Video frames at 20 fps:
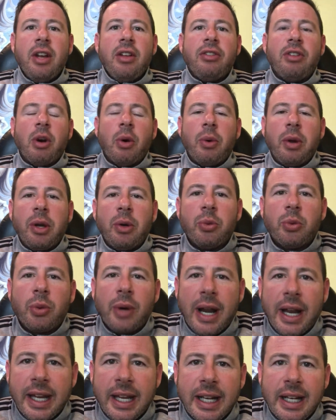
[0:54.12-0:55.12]
So we
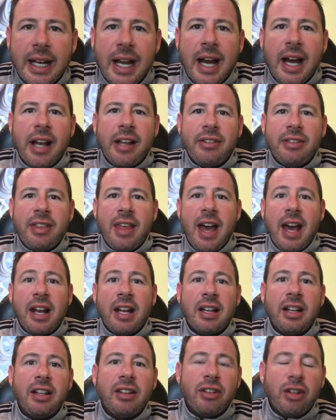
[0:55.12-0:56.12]
recognize that,
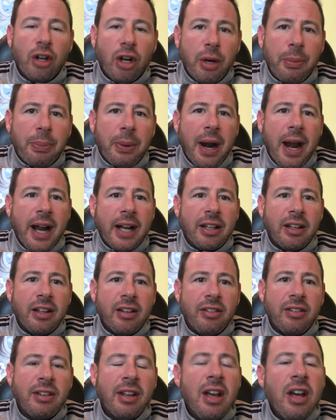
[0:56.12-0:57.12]
at least in our
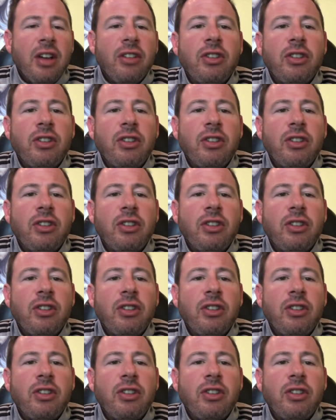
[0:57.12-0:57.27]
practice,